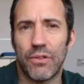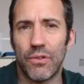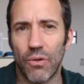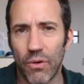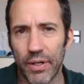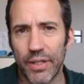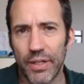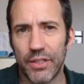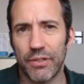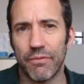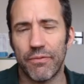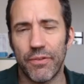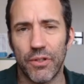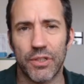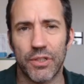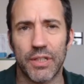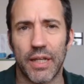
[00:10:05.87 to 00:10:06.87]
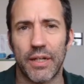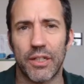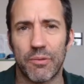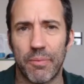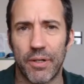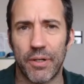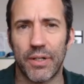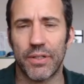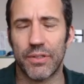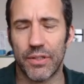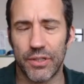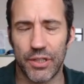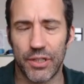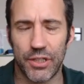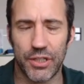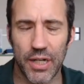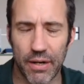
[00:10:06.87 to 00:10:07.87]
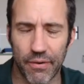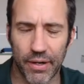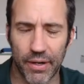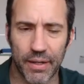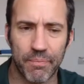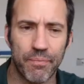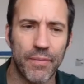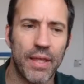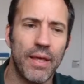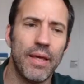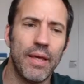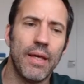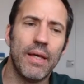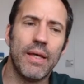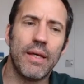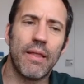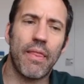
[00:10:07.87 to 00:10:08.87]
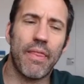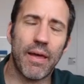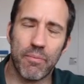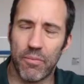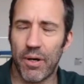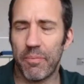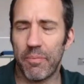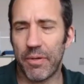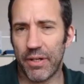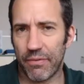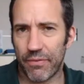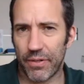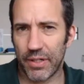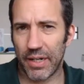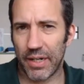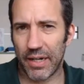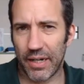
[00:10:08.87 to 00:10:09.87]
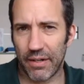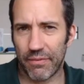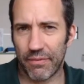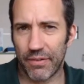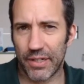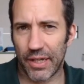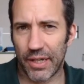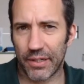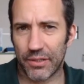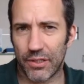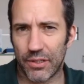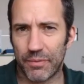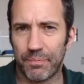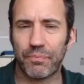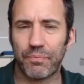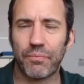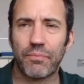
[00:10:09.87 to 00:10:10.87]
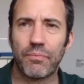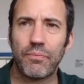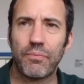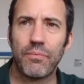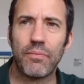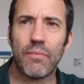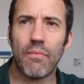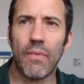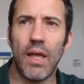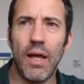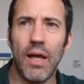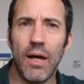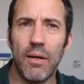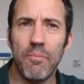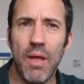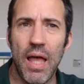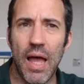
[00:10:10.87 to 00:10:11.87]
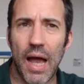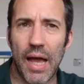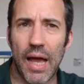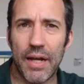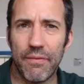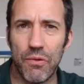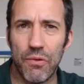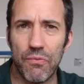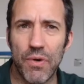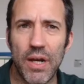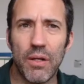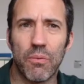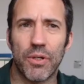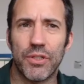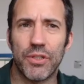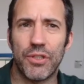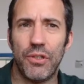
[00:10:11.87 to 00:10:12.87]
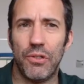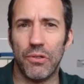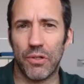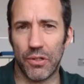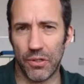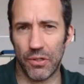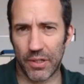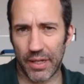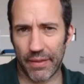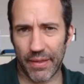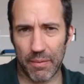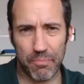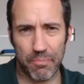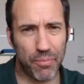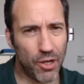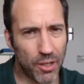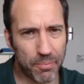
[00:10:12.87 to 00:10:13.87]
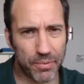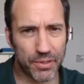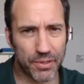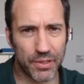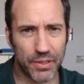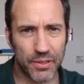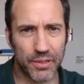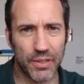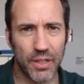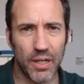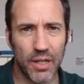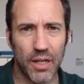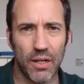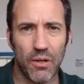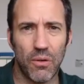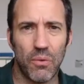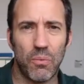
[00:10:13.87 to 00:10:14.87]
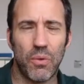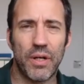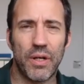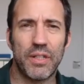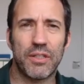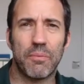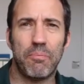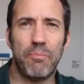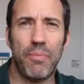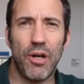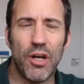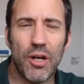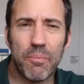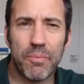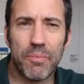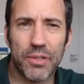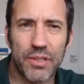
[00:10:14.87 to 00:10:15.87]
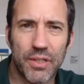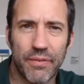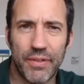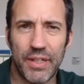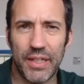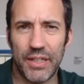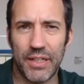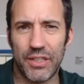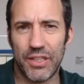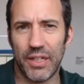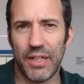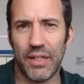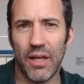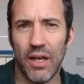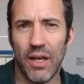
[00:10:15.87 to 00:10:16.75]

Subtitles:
knowledge and first-hand experience that she's sharing. That might be different in a different text. And if you really want to, you can look at their purposes. What is the purpose of EDEXCEL